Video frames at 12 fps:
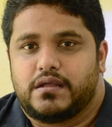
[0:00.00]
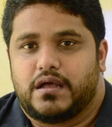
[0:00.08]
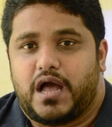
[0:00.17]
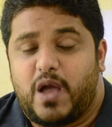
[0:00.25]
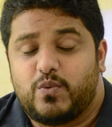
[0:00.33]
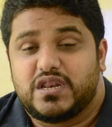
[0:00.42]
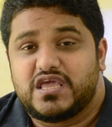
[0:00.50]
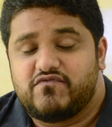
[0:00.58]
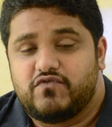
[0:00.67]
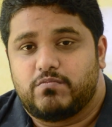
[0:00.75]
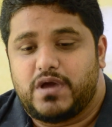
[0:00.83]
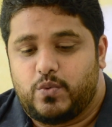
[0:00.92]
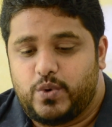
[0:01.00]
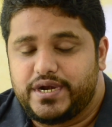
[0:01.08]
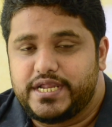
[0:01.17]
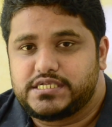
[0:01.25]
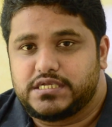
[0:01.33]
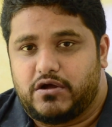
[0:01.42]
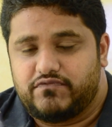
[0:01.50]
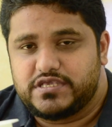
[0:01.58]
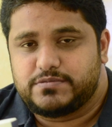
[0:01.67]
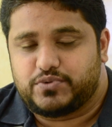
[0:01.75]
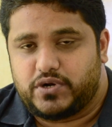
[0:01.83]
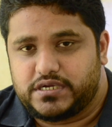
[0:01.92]
I will give you my verdict on this
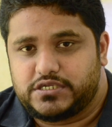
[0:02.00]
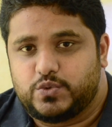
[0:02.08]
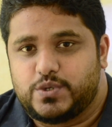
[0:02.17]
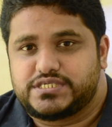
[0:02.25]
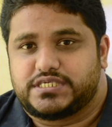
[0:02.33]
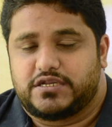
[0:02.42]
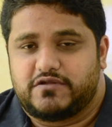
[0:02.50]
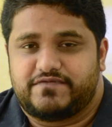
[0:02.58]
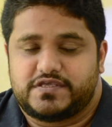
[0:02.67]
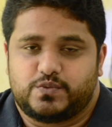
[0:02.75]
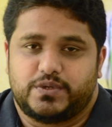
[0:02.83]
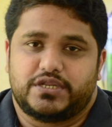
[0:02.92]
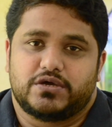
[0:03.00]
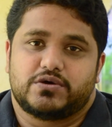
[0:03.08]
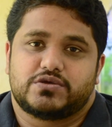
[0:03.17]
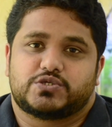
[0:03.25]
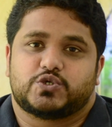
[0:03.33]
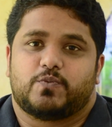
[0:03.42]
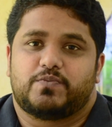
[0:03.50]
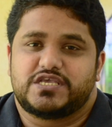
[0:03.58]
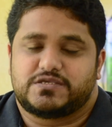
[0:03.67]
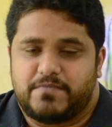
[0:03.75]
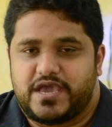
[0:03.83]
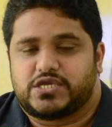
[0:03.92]
product towards the end of this video. So
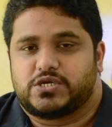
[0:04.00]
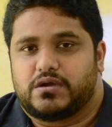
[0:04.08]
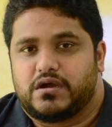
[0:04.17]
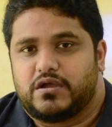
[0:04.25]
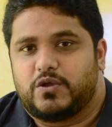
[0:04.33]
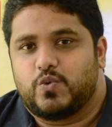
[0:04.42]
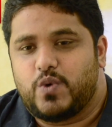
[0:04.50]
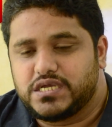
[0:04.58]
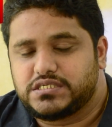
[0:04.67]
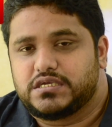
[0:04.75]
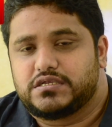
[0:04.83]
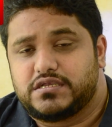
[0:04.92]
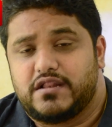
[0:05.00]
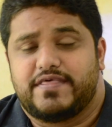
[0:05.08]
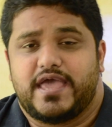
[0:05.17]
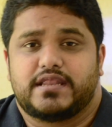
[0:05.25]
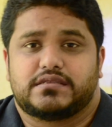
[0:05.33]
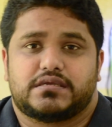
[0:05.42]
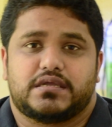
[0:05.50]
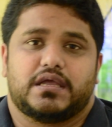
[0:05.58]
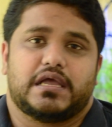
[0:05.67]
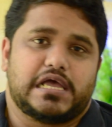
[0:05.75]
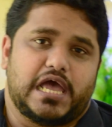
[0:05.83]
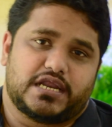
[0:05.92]
please make sure you watch till the end.
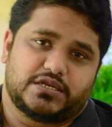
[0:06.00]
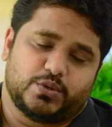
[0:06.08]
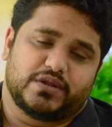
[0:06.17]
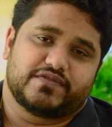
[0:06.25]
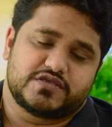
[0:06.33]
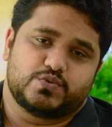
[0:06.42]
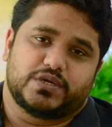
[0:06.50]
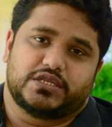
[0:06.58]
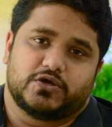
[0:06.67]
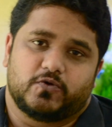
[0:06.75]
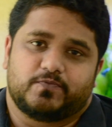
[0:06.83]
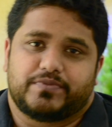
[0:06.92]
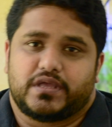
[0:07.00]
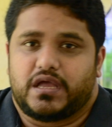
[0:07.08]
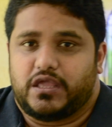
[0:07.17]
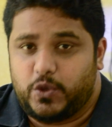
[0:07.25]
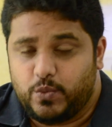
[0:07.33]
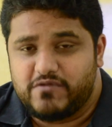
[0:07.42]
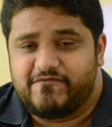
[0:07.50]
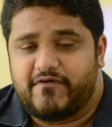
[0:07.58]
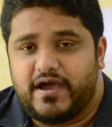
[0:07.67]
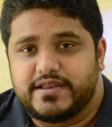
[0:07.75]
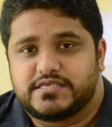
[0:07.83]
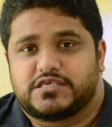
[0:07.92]
And during this video, you will
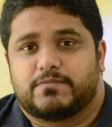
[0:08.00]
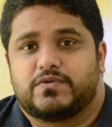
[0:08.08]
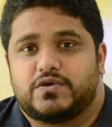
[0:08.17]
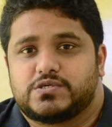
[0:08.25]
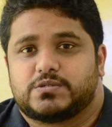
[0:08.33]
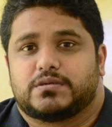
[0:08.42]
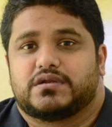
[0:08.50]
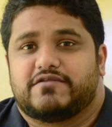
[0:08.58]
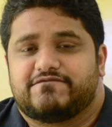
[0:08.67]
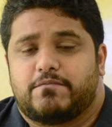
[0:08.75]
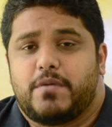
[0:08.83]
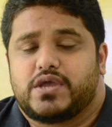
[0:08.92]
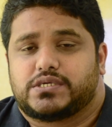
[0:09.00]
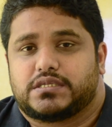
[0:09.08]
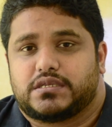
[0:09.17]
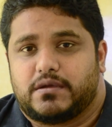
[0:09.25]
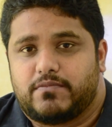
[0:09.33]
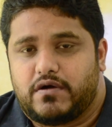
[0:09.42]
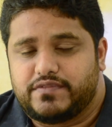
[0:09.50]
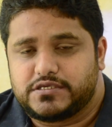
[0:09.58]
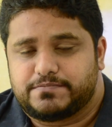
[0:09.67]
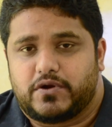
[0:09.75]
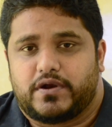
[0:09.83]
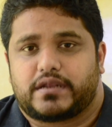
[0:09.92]
find some useful information about this
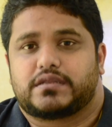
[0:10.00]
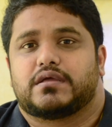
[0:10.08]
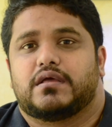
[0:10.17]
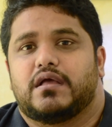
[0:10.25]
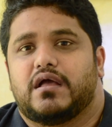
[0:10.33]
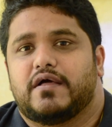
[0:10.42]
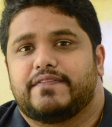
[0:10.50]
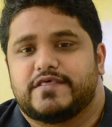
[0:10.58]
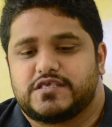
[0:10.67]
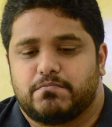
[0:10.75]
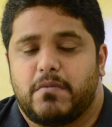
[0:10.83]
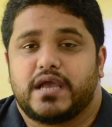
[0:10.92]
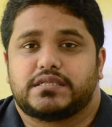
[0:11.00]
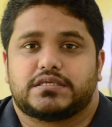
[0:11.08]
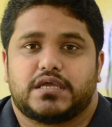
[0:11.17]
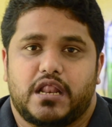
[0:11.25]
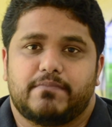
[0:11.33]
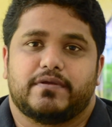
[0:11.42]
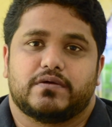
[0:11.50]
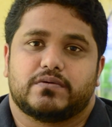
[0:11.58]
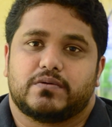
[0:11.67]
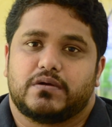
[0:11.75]
product. This might help you